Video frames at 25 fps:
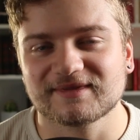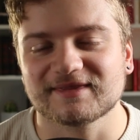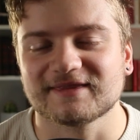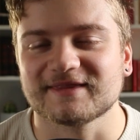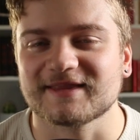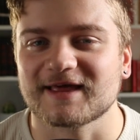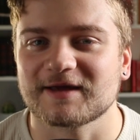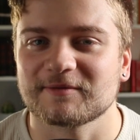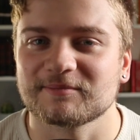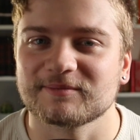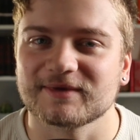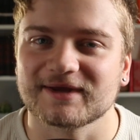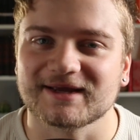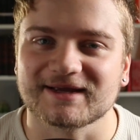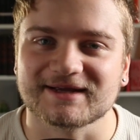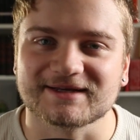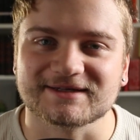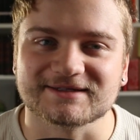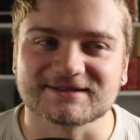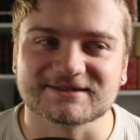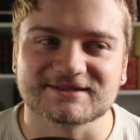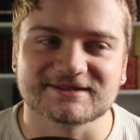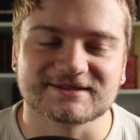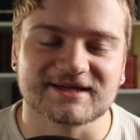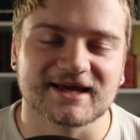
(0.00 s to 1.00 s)
that
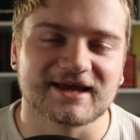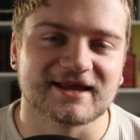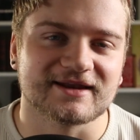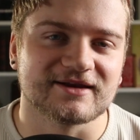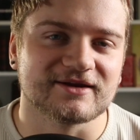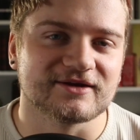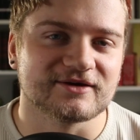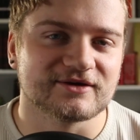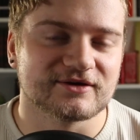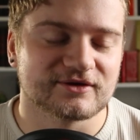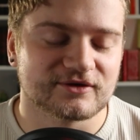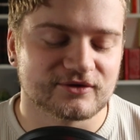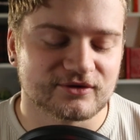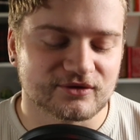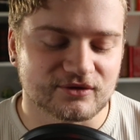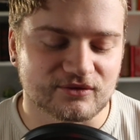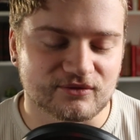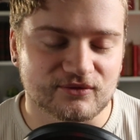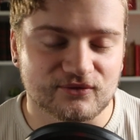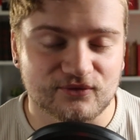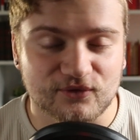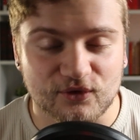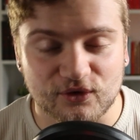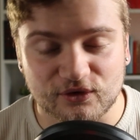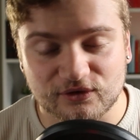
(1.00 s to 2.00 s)
being said,
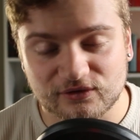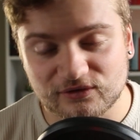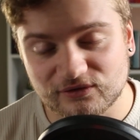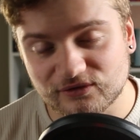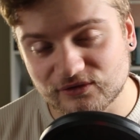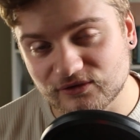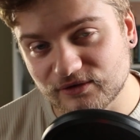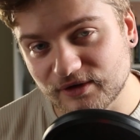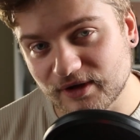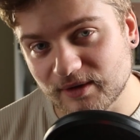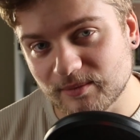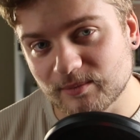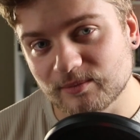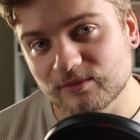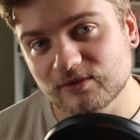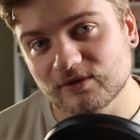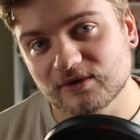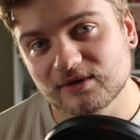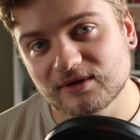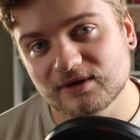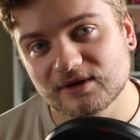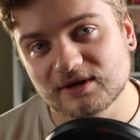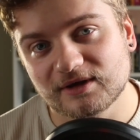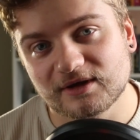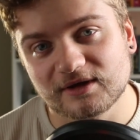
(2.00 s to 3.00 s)
the first step,
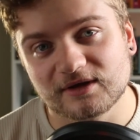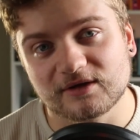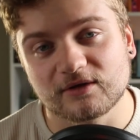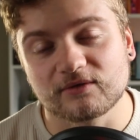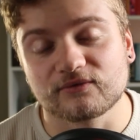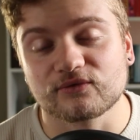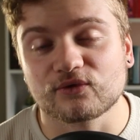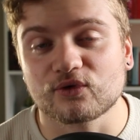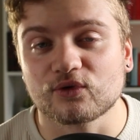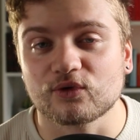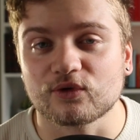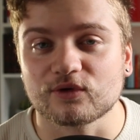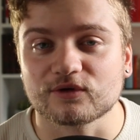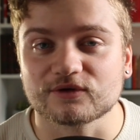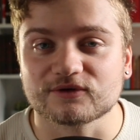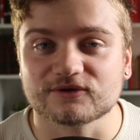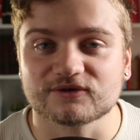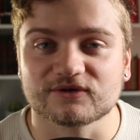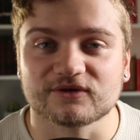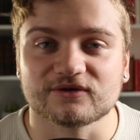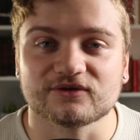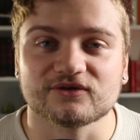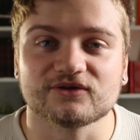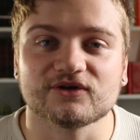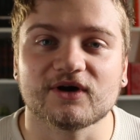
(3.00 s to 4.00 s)
of
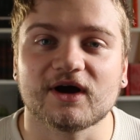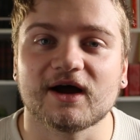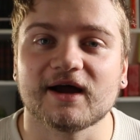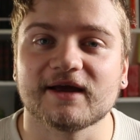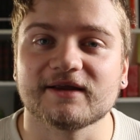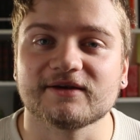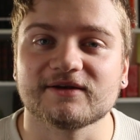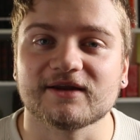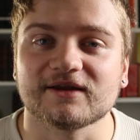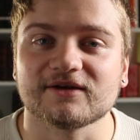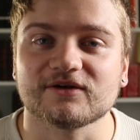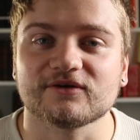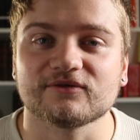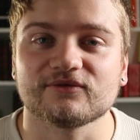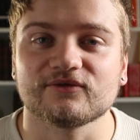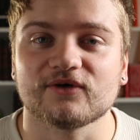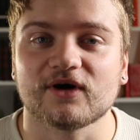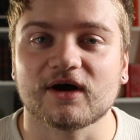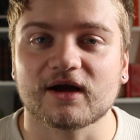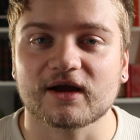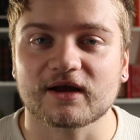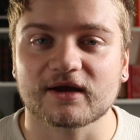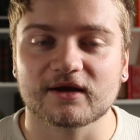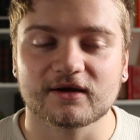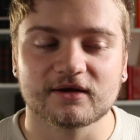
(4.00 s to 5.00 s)
course, is to
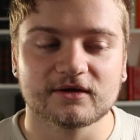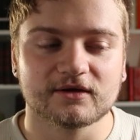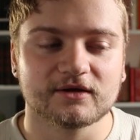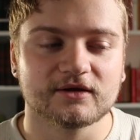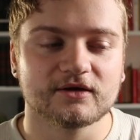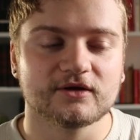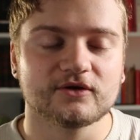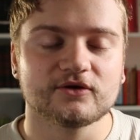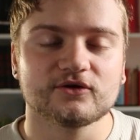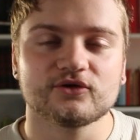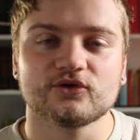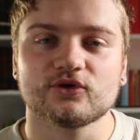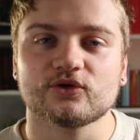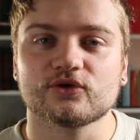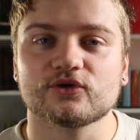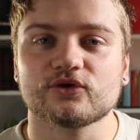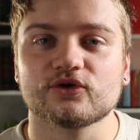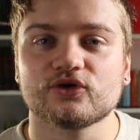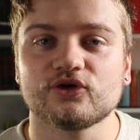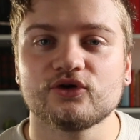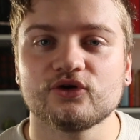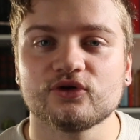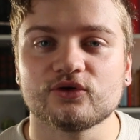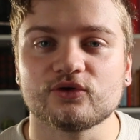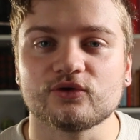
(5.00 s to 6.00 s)
identify your
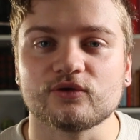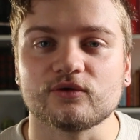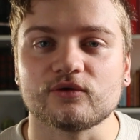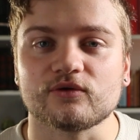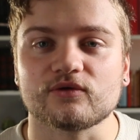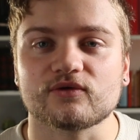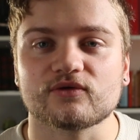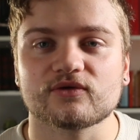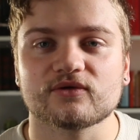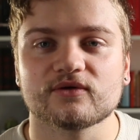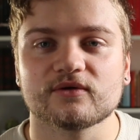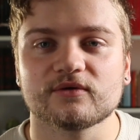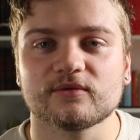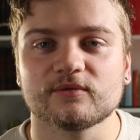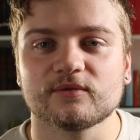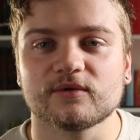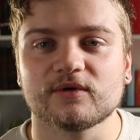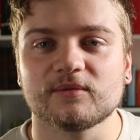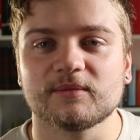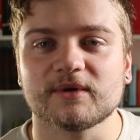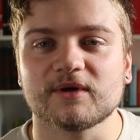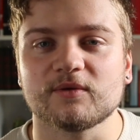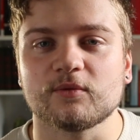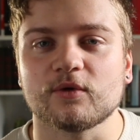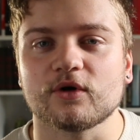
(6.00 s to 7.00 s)
cues.
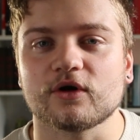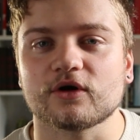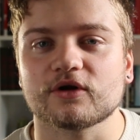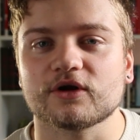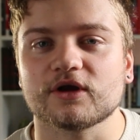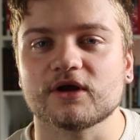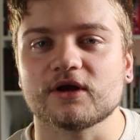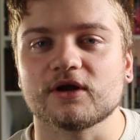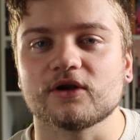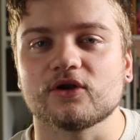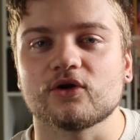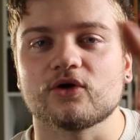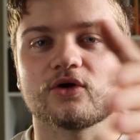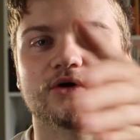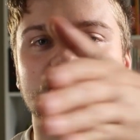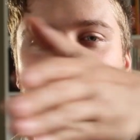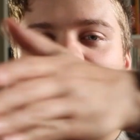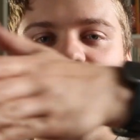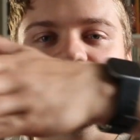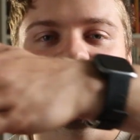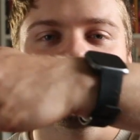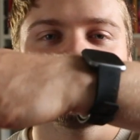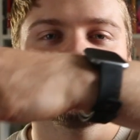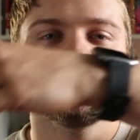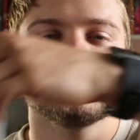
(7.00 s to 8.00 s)
Be working along
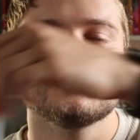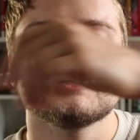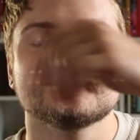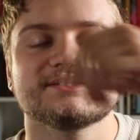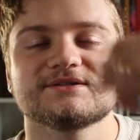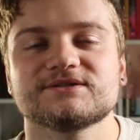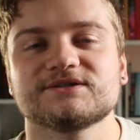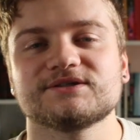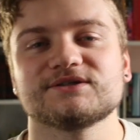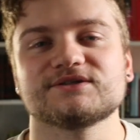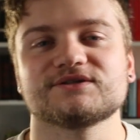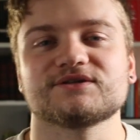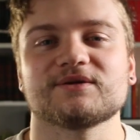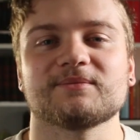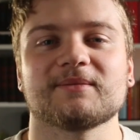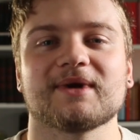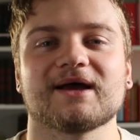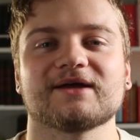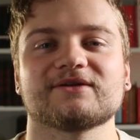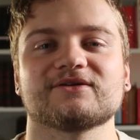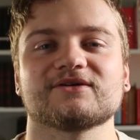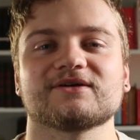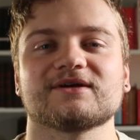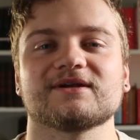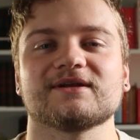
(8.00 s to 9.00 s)

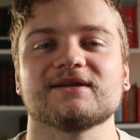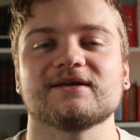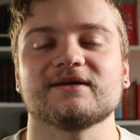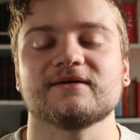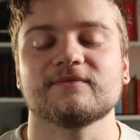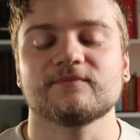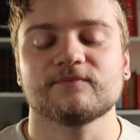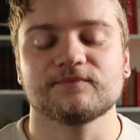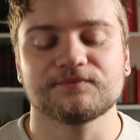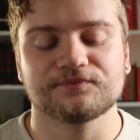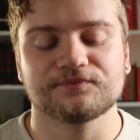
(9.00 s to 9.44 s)
systematically.